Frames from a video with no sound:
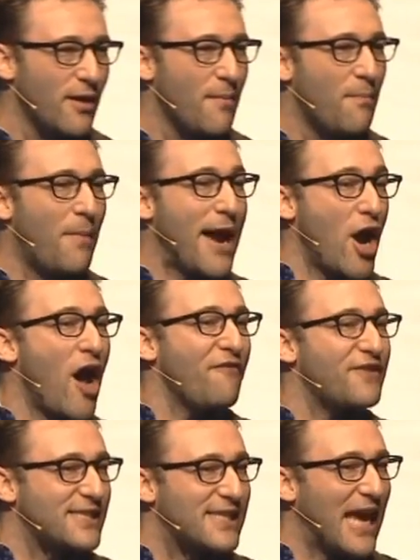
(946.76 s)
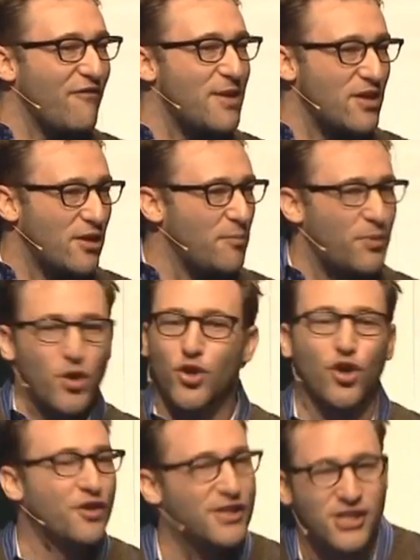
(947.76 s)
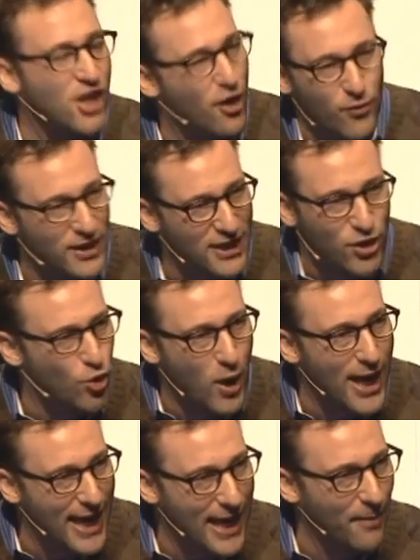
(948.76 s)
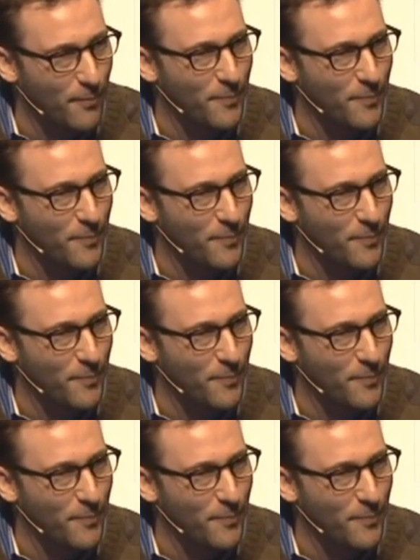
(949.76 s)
my office gave me the computer. This is not really who I am.